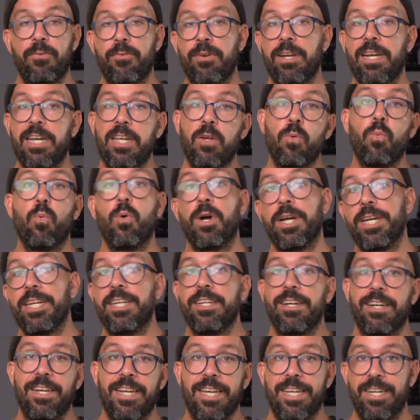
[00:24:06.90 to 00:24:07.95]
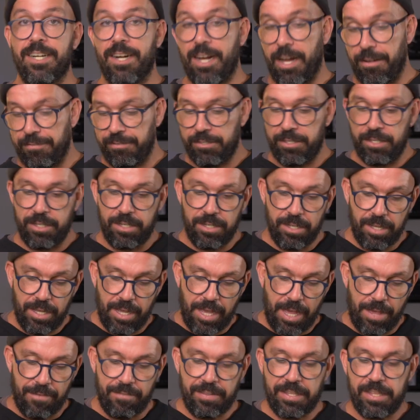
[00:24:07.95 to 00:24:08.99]
really 1 year later after
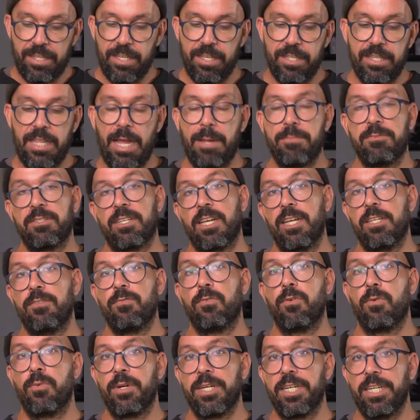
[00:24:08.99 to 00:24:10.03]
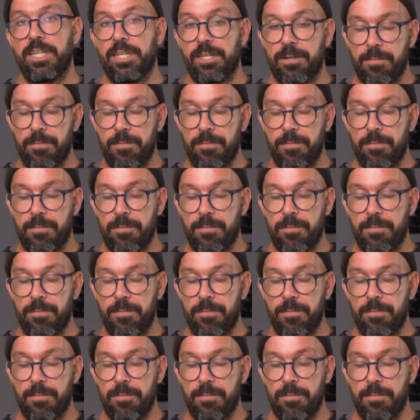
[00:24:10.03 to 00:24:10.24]
having the adapt skates for 1 year.